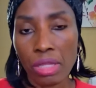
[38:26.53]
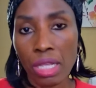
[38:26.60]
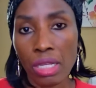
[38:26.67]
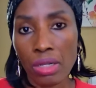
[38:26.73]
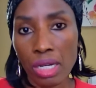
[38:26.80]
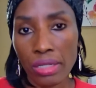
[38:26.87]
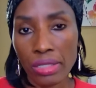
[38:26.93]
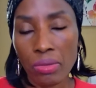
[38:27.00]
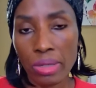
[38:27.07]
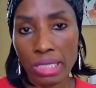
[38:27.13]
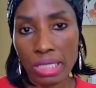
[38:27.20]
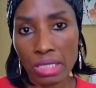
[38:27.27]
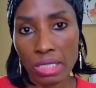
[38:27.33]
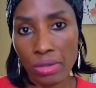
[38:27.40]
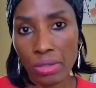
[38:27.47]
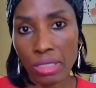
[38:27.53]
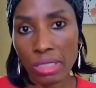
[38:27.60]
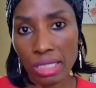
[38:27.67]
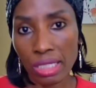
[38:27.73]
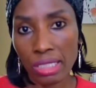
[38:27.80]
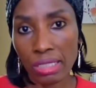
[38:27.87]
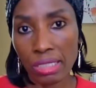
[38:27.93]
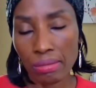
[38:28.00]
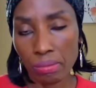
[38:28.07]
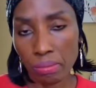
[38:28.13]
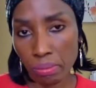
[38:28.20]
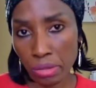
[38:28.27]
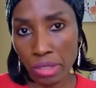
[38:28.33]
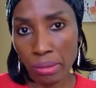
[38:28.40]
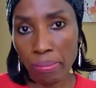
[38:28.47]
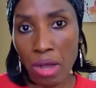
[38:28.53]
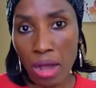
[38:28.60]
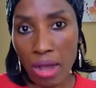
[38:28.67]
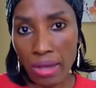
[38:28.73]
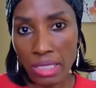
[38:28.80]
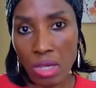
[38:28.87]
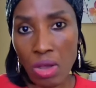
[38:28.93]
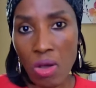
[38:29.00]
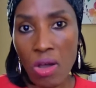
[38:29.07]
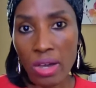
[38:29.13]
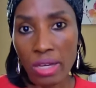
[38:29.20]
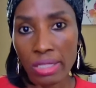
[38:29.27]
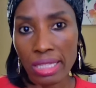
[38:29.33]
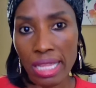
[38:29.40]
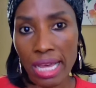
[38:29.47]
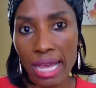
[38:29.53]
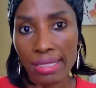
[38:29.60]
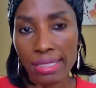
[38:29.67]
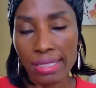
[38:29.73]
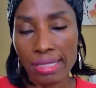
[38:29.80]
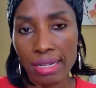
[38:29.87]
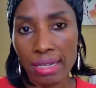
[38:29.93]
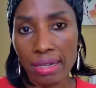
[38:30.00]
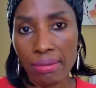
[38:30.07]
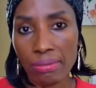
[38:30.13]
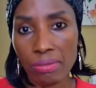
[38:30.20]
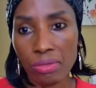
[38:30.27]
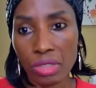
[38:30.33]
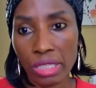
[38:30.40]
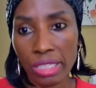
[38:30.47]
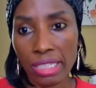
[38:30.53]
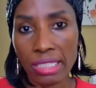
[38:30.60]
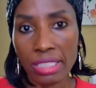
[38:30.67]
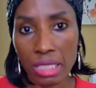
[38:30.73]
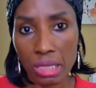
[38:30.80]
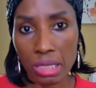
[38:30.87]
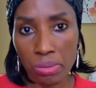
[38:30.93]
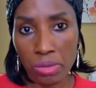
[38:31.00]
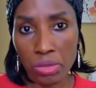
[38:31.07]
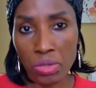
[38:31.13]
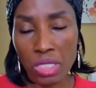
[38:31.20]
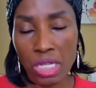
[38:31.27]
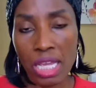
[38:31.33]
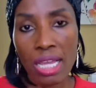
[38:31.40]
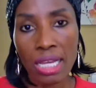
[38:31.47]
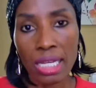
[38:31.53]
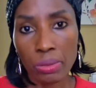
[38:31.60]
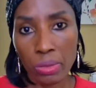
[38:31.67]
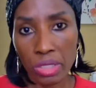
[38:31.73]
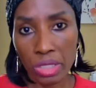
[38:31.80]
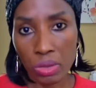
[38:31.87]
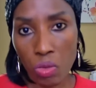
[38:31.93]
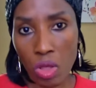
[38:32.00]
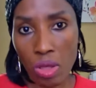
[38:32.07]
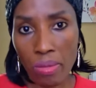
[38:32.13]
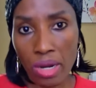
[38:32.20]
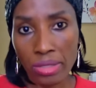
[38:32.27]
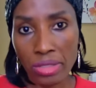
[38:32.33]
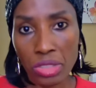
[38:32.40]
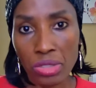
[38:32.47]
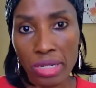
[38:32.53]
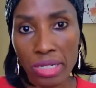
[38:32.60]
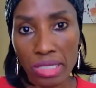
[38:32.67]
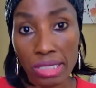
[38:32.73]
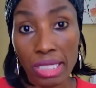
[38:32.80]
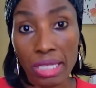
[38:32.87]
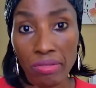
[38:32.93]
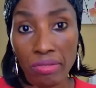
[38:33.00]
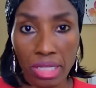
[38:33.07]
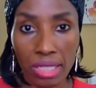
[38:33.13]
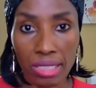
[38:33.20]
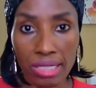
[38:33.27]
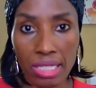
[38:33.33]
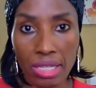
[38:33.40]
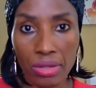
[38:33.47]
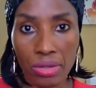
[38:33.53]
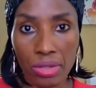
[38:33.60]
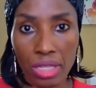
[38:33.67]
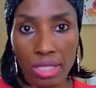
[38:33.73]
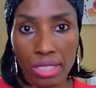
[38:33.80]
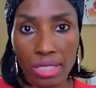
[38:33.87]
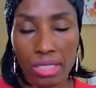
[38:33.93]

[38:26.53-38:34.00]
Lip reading: Kanye West is currently put a pause on that related dispute, as well as Walmart, to try to see if they can settle things.